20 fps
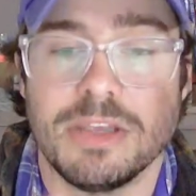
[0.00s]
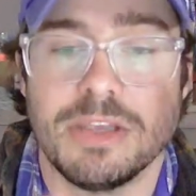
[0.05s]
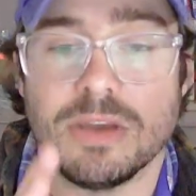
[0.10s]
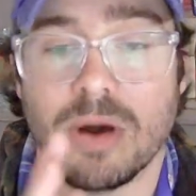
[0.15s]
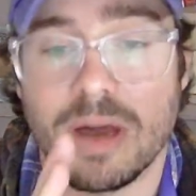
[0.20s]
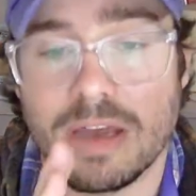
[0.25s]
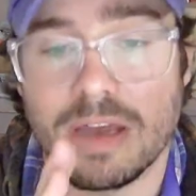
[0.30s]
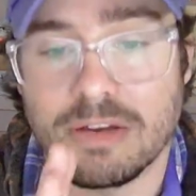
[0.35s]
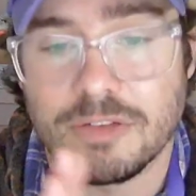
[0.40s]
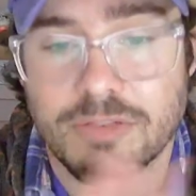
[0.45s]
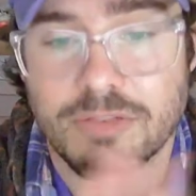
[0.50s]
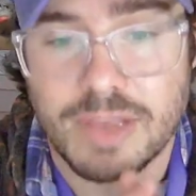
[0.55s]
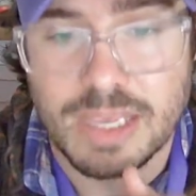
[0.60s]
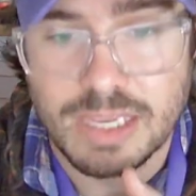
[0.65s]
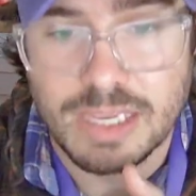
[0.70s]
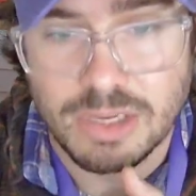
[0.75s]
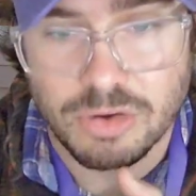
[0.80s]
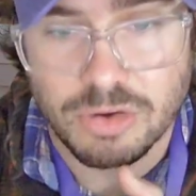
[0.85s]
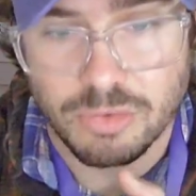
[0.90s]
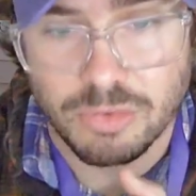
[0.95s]
But y'all have
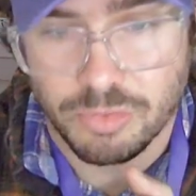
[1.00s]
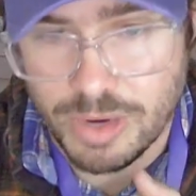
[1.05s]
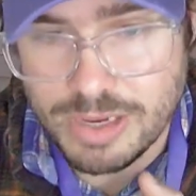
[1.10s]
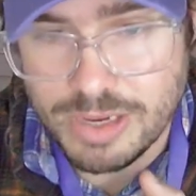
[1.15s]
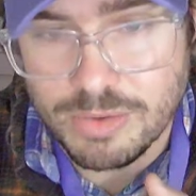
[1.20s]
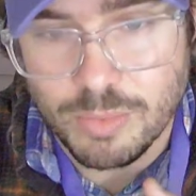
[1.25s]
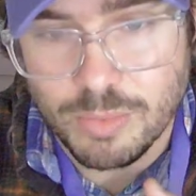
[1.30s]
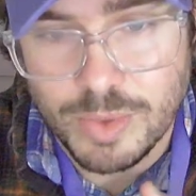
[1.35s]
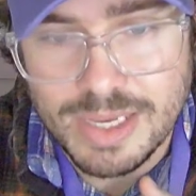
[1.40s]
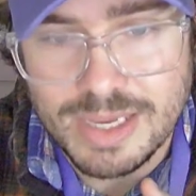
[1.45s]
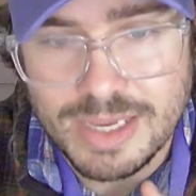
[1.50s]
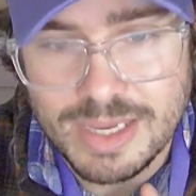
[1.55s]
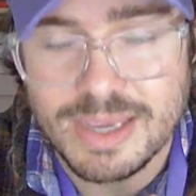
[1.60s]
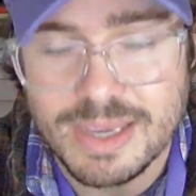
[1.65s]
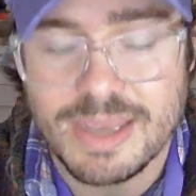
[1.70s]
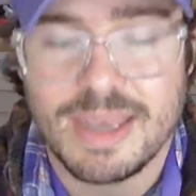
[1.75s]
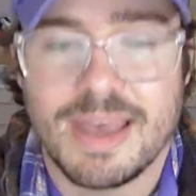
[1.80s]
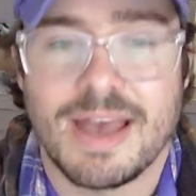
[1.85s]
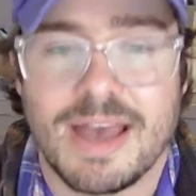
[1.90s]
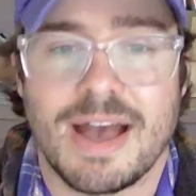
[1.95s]
a great
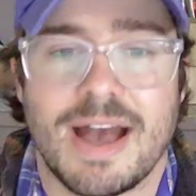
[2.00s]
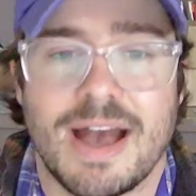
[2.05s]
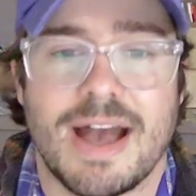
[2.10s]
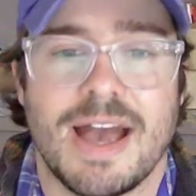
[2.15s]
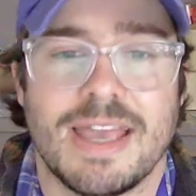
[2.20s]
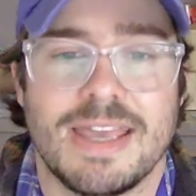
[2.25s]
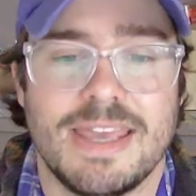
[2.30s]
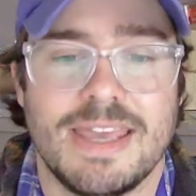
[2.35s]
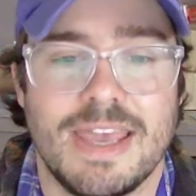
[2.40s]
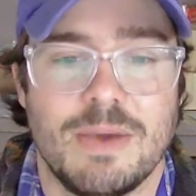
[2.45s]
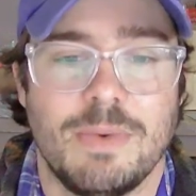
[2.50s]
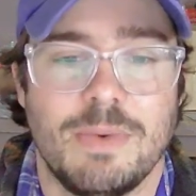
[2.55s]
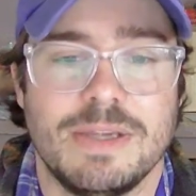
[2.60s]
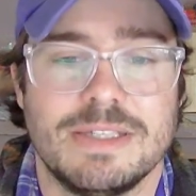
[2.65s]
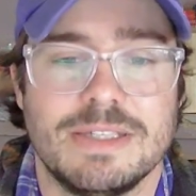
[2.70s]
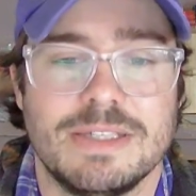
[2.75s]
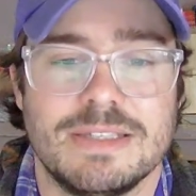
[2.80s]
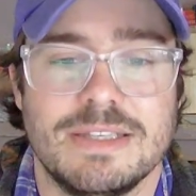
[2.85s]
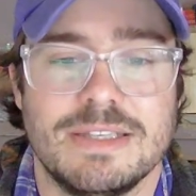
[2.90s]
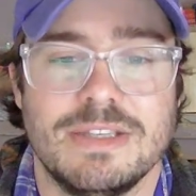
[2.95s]
week. I can't
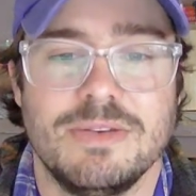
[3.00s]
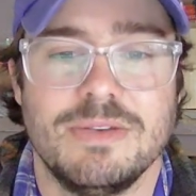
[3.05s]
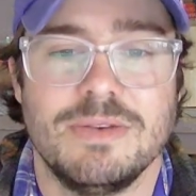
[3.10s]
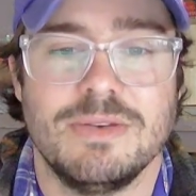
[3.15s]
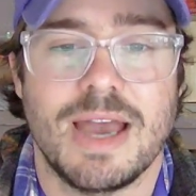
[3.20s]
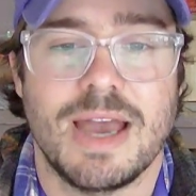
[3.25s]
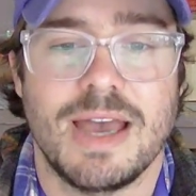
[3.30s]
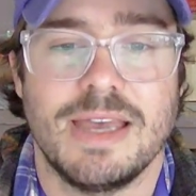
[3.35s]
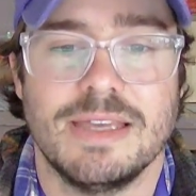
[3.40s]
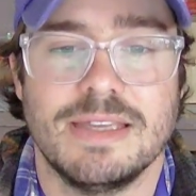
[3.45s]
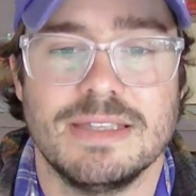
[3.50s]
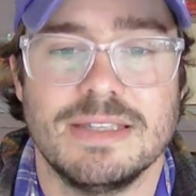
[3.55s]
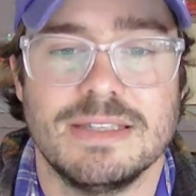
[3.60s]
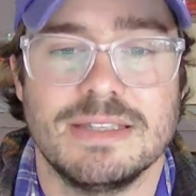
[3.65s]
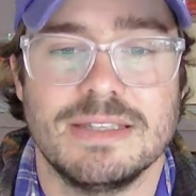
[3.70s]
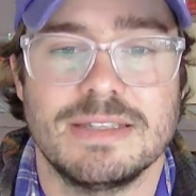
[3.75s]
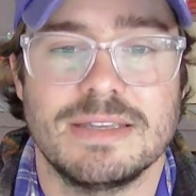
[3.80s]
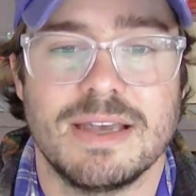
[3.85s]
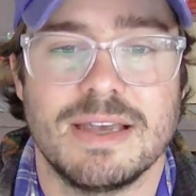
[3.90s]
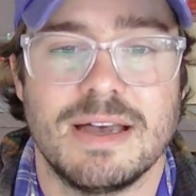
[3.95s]
wait to see you
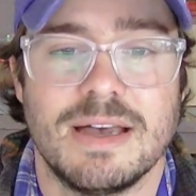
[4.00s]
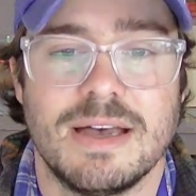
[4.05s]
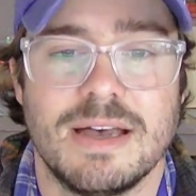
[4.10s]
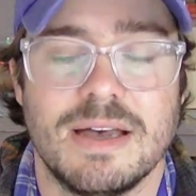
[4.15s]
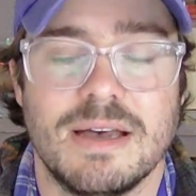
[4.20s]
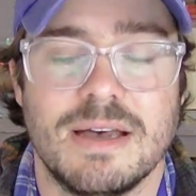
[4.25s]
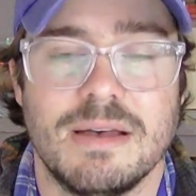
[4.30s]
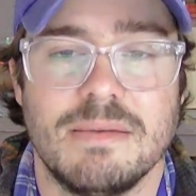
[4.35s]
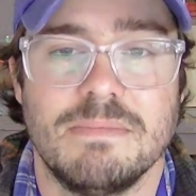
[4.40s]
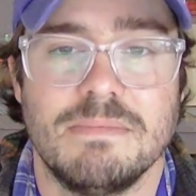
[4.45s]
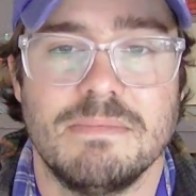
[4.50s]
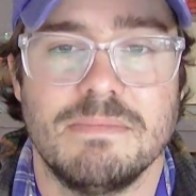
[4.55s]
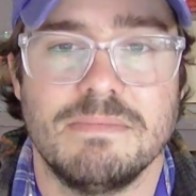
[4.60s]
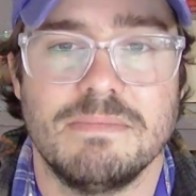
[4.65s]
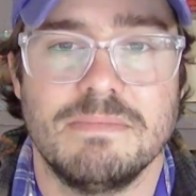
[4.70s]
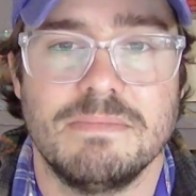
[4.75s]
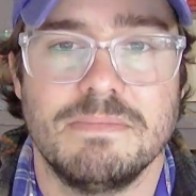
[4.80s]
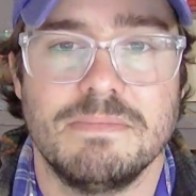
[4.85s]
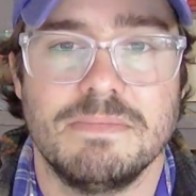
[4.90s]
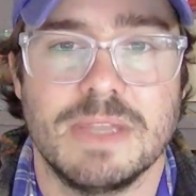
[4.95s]
guys
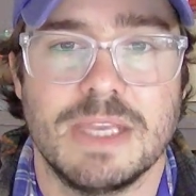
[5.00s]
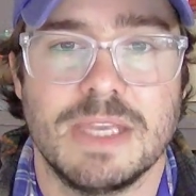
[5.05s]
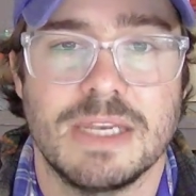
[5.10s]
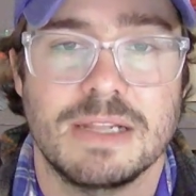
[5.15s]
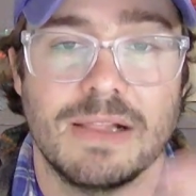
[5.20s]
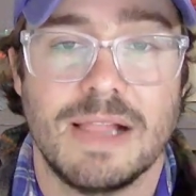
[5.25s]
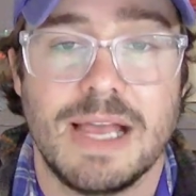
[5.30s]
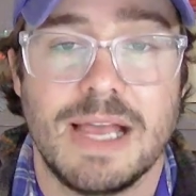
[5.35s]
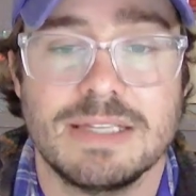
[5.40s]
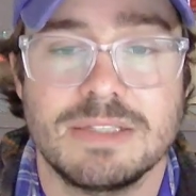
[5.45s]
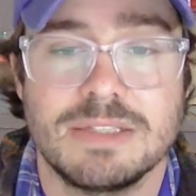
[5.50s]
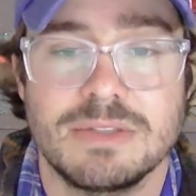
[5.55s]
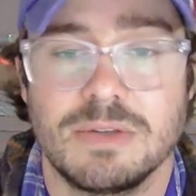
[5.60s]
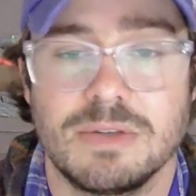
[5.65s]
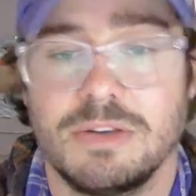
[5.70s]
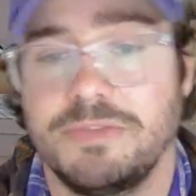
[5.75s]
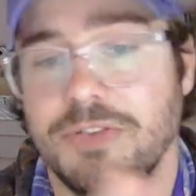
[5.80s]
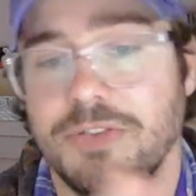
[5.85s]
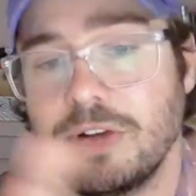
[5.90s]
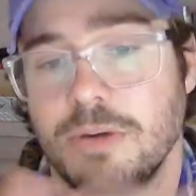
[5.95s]
in
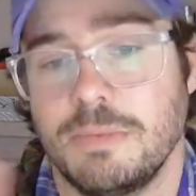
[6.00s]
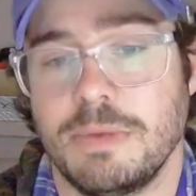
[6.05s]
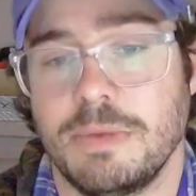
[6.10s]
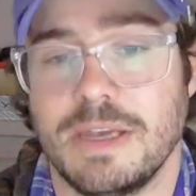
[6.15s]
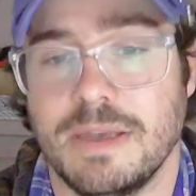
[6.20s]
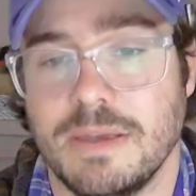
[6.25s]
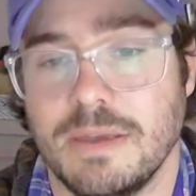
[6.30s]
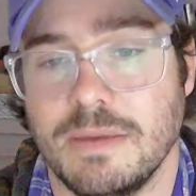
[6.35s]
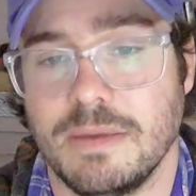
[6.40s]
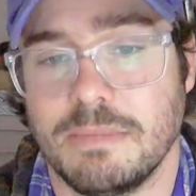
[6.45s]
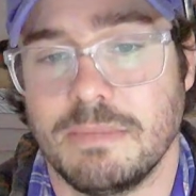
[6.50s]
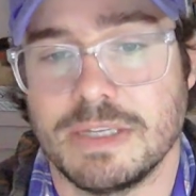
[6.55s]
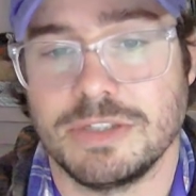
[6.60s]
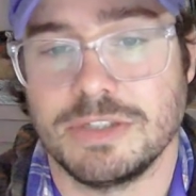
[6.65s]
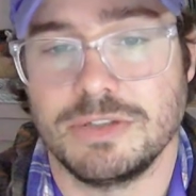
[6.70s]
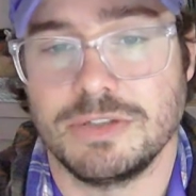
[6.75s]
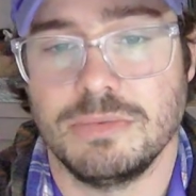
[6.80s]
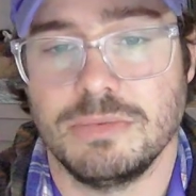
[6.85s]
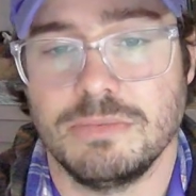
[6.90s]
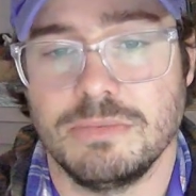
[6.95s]
class, or if you're on my
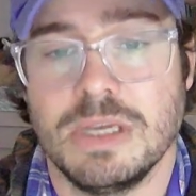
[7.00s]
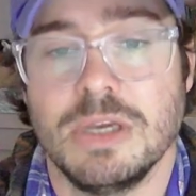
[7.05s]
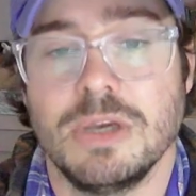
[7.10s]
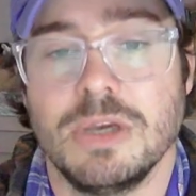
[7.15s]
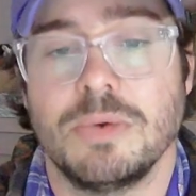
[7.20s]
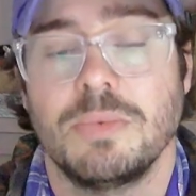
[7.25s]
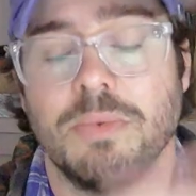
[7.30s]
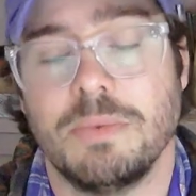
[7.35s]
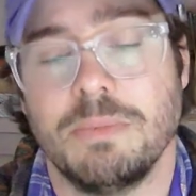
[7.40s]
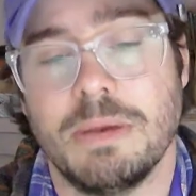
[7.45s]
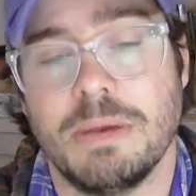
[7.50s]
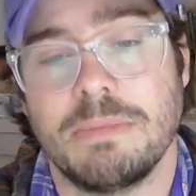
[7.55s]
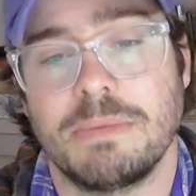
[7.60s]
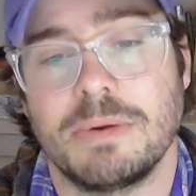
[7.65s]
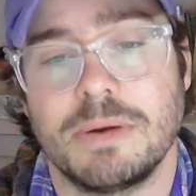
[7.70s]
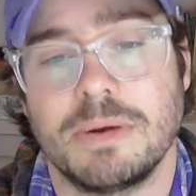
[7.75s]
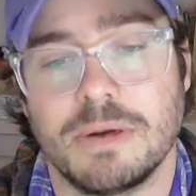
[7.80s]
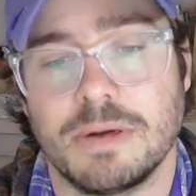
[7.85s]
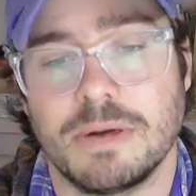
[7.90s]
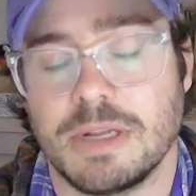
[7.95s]
Zoom,
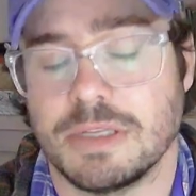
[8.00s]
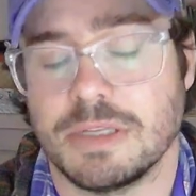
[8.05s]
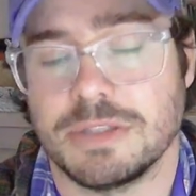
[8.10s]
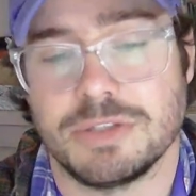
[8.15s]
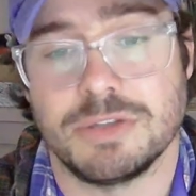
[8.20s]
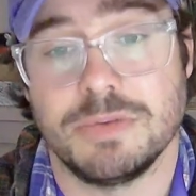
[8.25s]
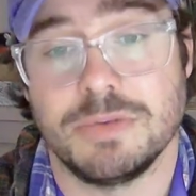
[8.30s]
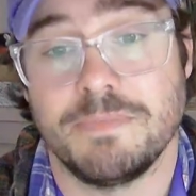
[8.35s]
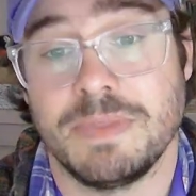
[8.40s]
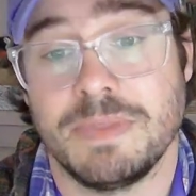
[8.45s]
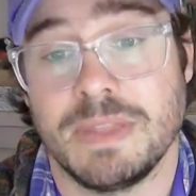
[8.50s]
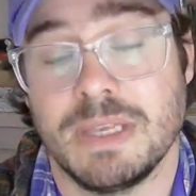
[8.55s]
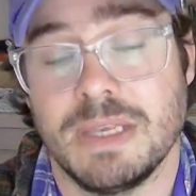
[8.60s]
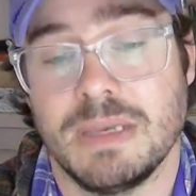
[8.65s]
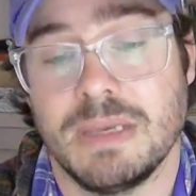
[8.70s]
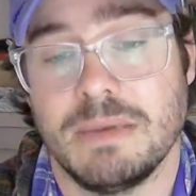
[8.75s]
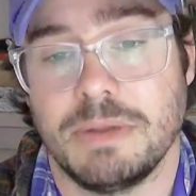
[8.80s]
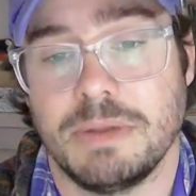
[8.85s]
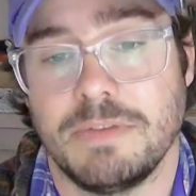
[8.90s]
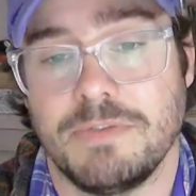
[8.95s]
remember, or not Zoom,
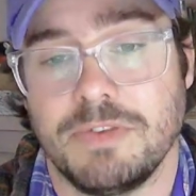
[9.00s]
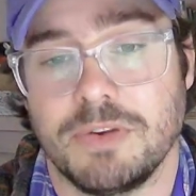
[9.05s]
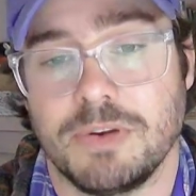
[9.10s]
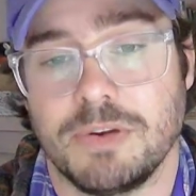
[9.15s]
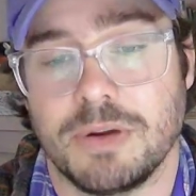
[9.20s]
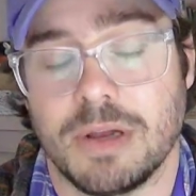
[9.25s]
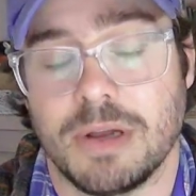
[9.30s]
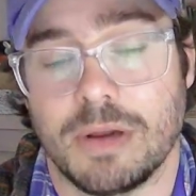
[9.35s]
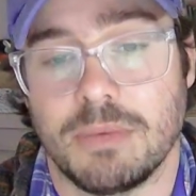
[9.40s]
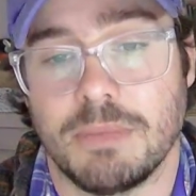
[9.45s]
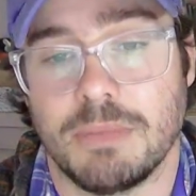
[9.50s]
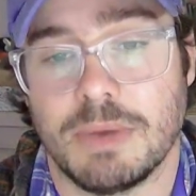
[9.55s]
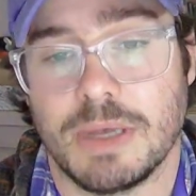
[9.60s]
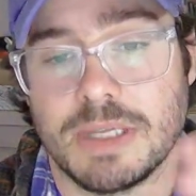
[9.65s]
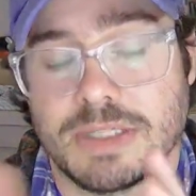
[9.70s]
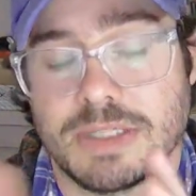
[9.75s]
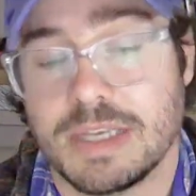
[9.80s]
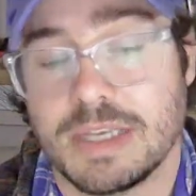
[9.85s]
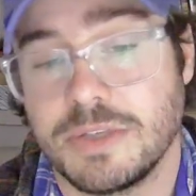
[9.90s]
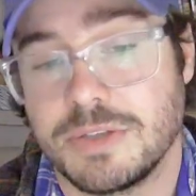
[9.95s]
but if you're
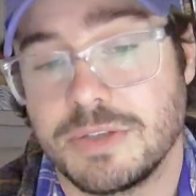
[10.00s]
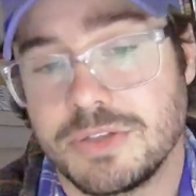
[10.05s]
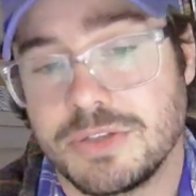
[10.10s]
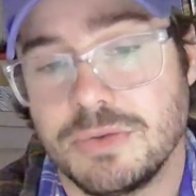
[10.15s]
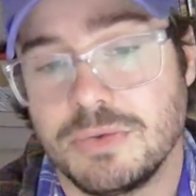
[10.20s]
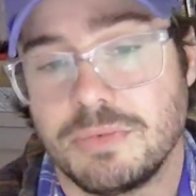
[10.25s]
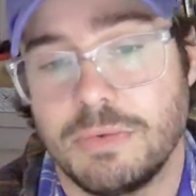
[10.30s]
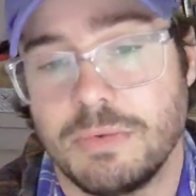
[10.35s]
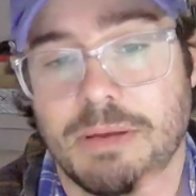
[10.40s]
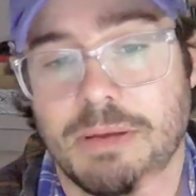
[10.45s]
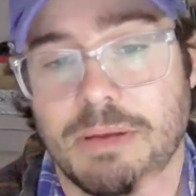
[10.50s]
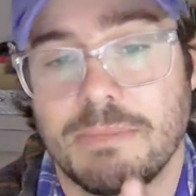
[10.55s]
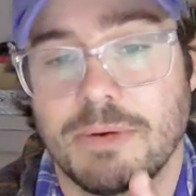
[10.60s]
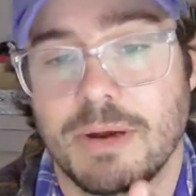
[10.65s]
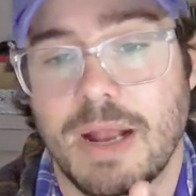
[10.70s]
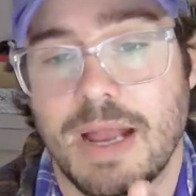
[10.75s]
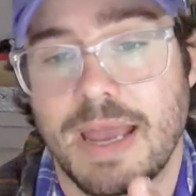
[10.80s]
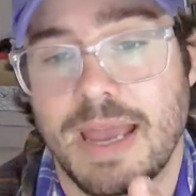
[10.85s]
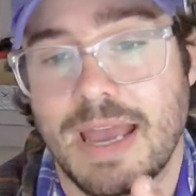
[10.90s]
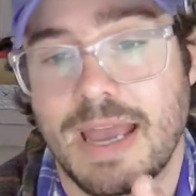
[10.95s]
a sales student,
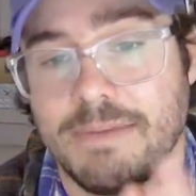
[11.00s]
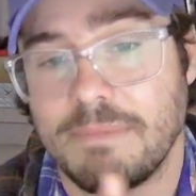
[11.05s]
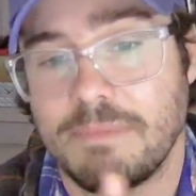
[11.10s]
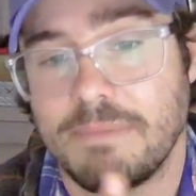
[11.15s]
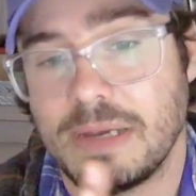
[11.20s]
remember I